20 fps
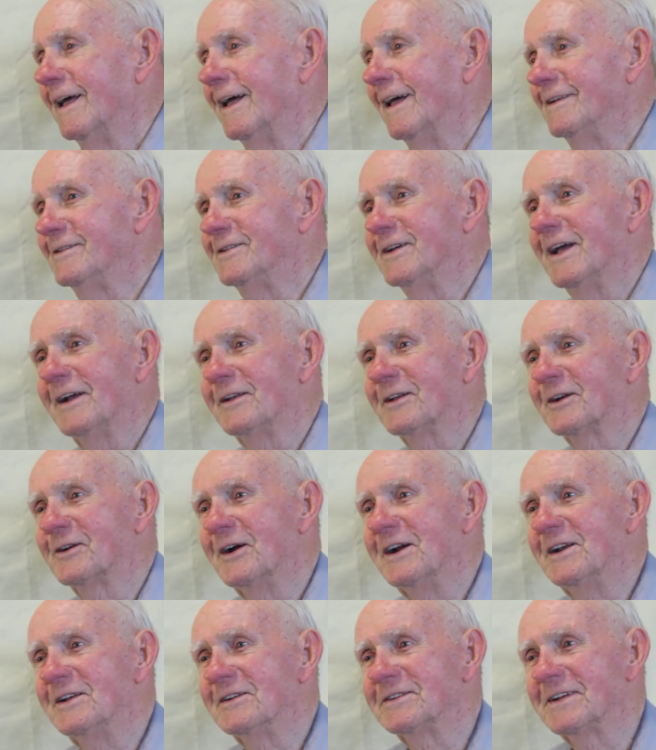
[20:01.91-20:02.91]
And she had the
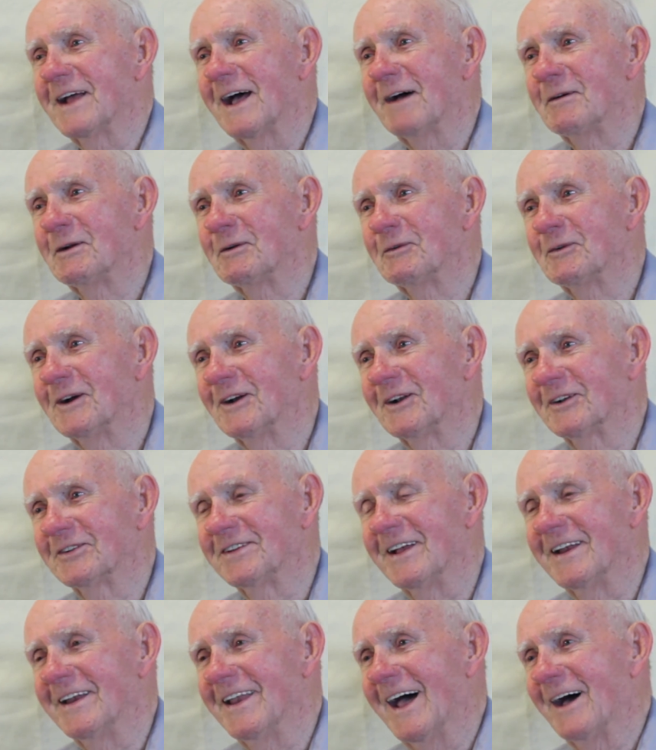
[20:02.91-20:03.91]
greatest time in the world,
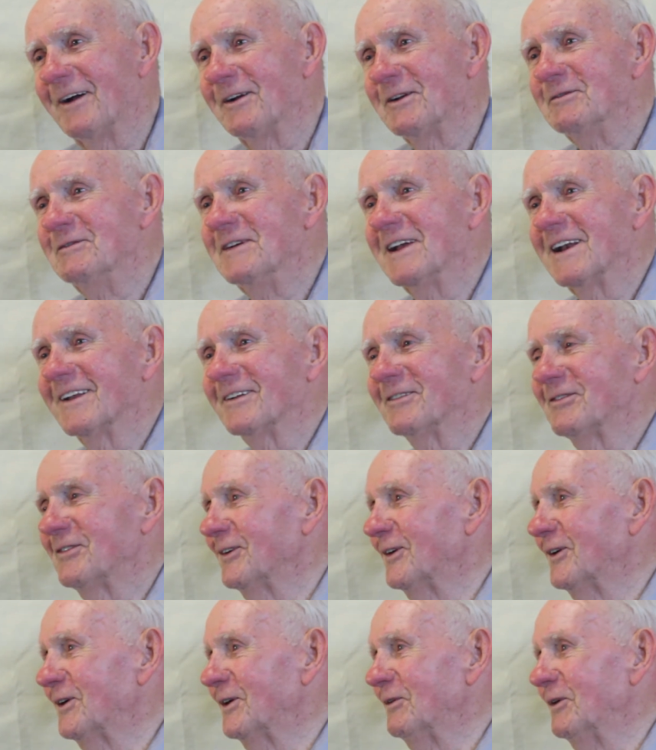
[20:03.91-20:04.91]
sitting down in the middle of the
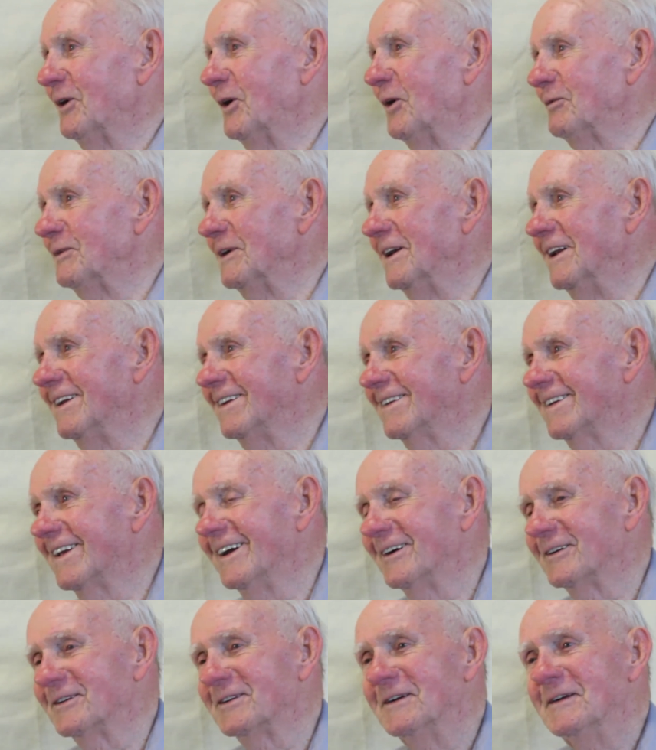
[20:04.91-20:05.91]
floor, opening these
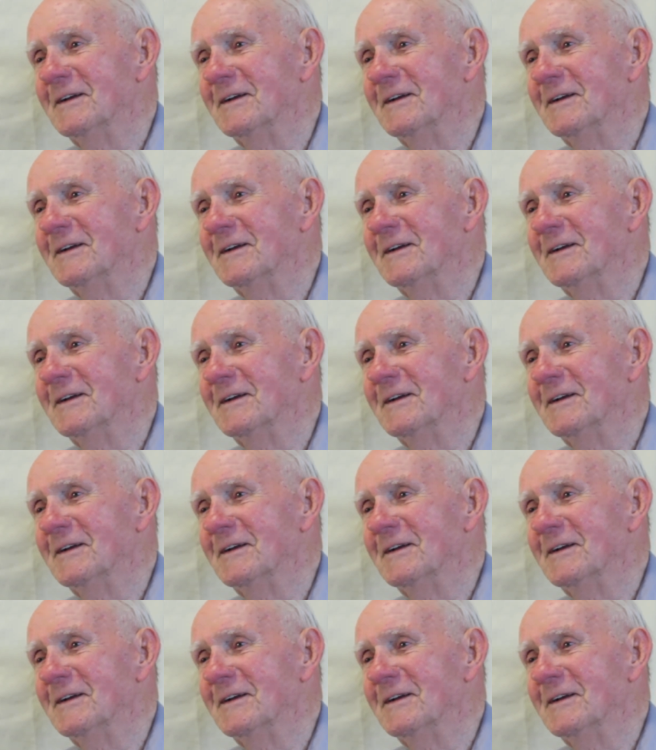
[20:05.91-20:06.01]
gifts.